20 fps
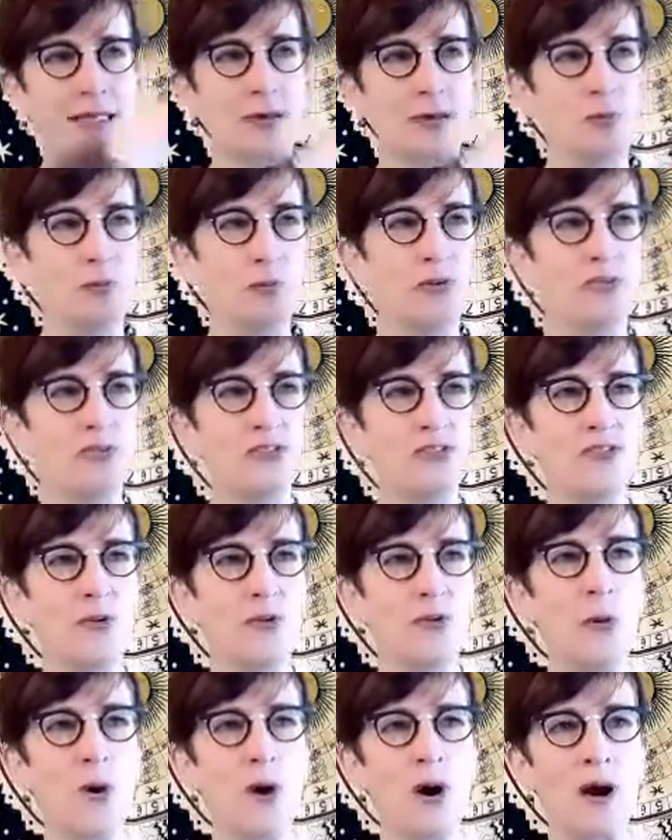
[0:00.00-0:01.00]

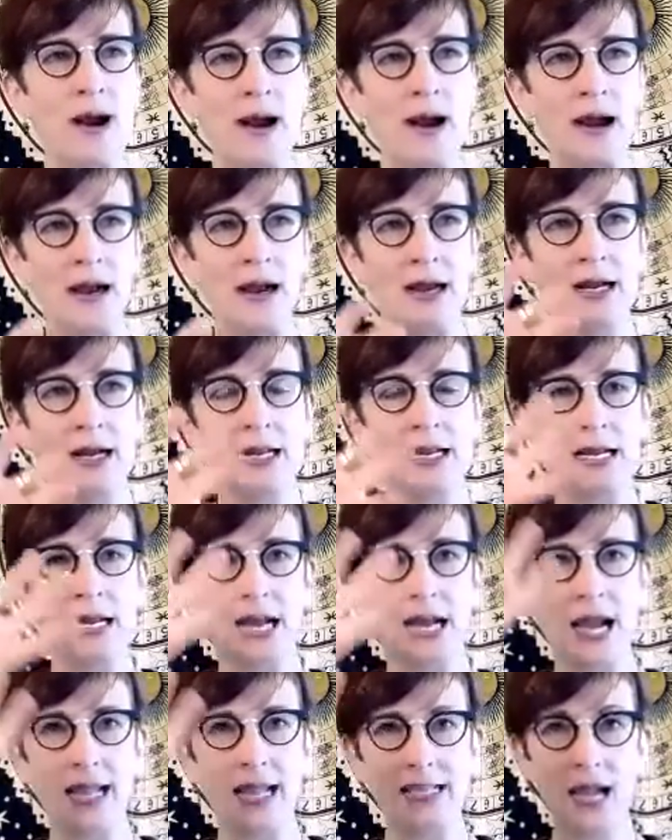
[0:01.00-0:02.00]
before
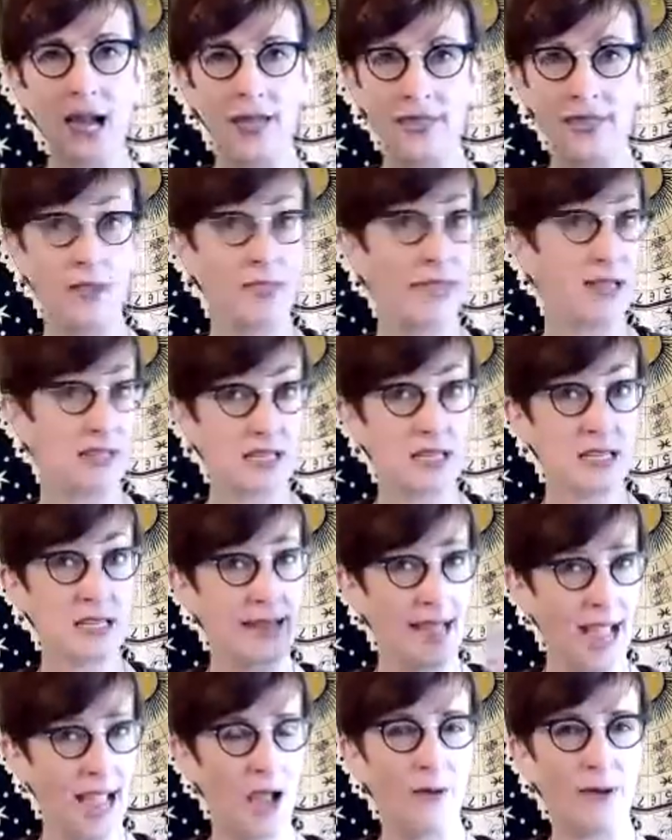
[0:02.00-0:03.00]
I got there. That's not
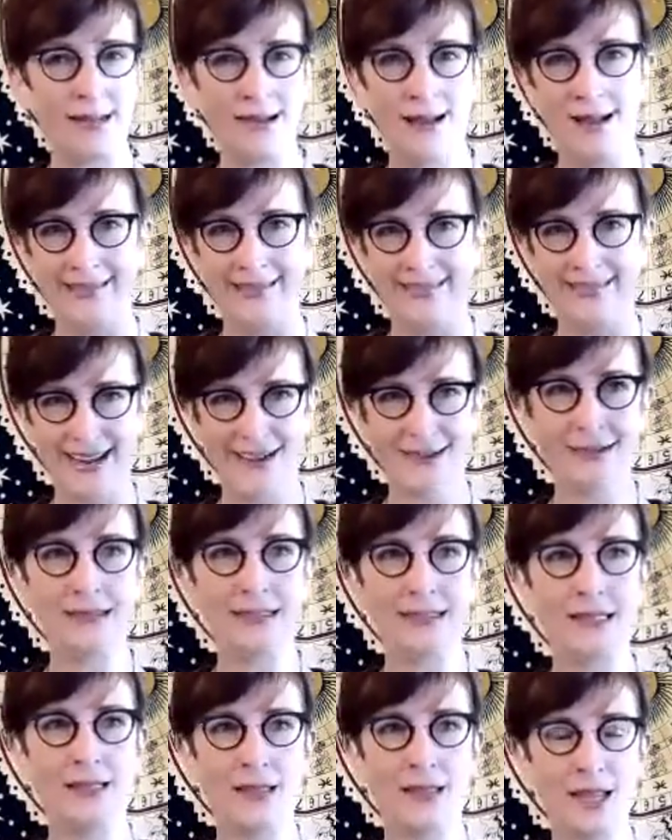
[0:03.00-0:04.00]
how I got there.
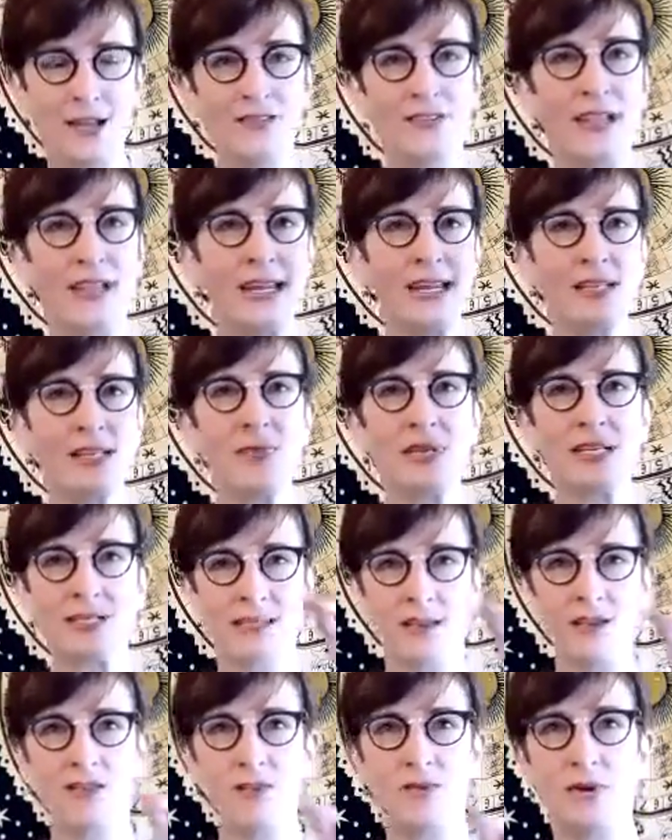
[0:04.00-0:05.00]
A lot of hitting
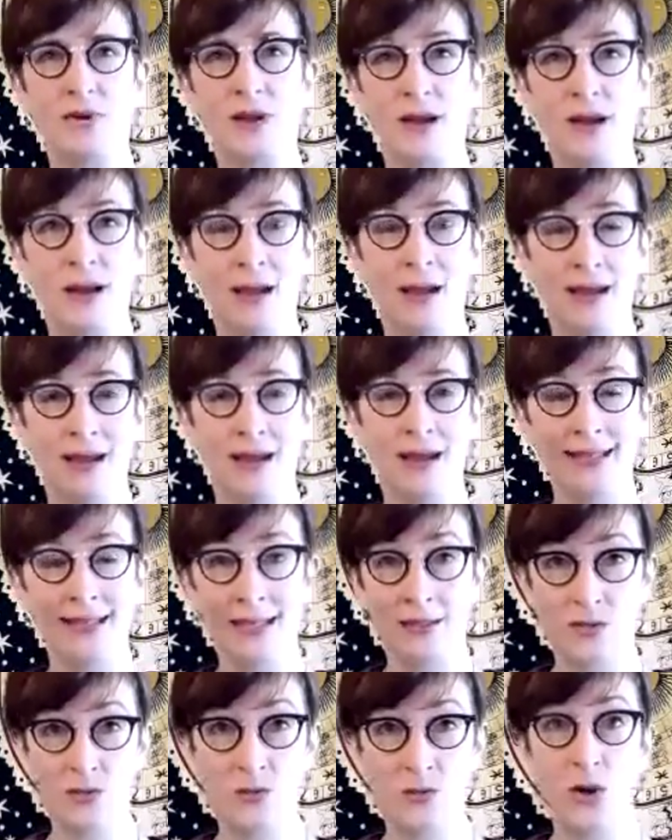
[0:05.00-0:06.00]
myself
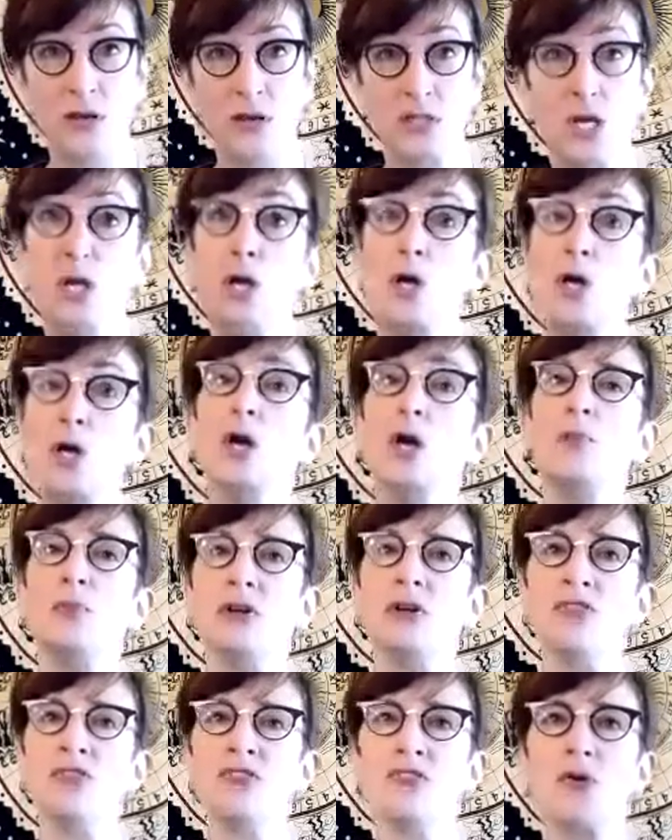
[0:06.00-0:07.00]
against walls
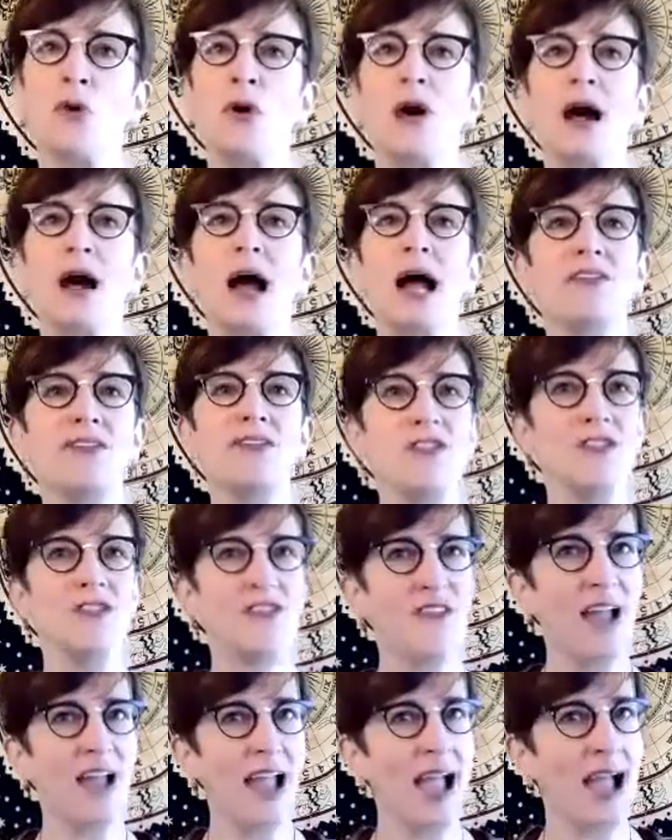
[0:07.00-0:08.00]
before I
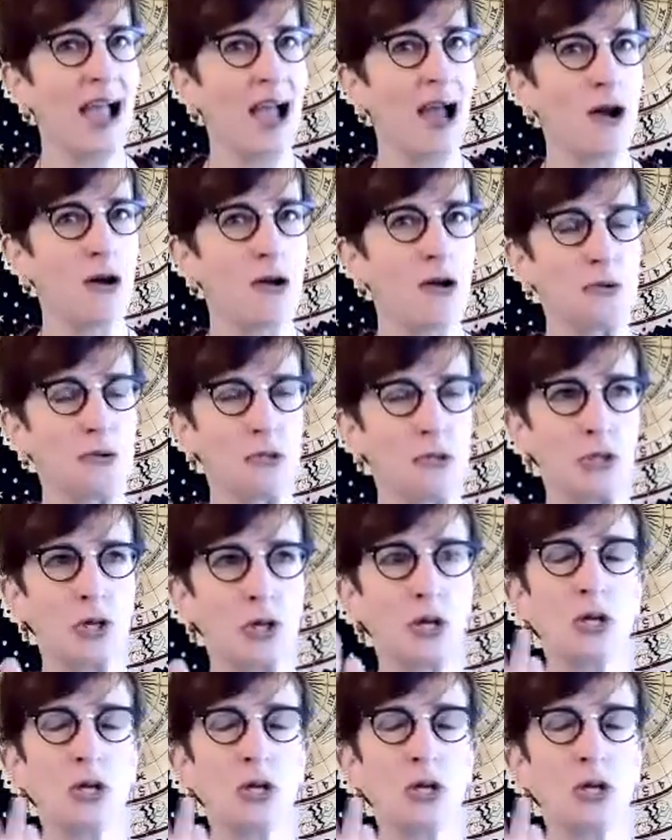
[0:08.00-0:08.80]
found